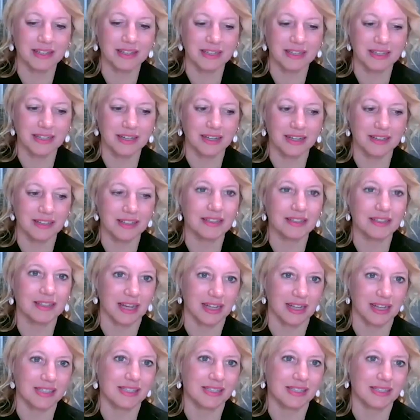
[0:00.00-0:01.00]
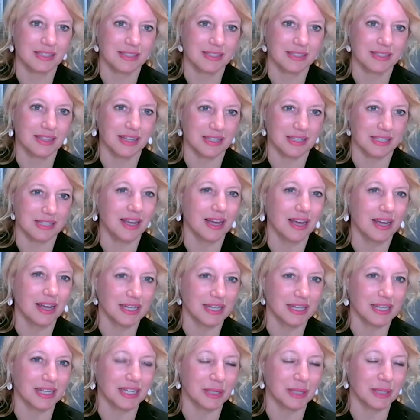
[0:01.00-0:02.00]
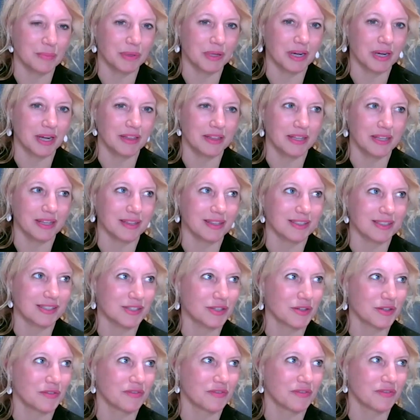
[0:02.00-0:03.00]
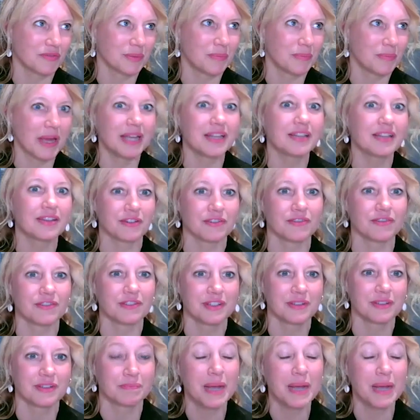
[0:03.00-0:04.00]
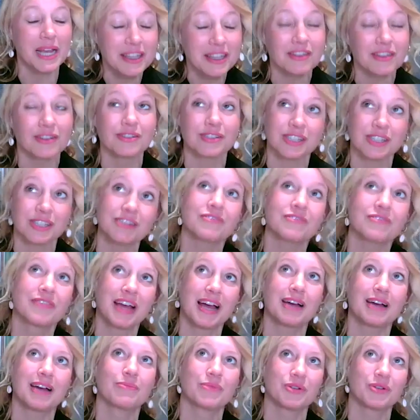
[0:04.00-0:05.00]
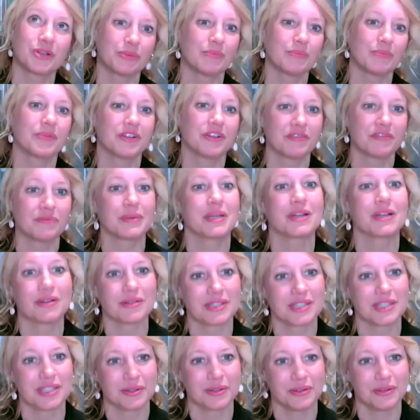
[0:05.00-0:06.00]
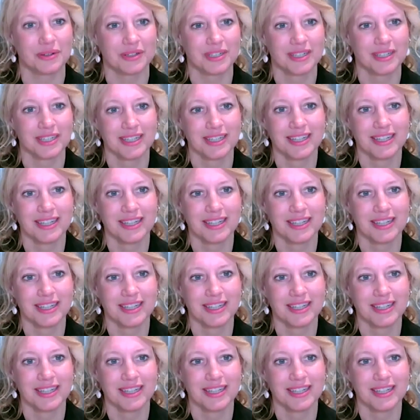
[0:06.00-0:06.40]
think that's likely, but I think the sort of the pathos of that wouldn't have been lost on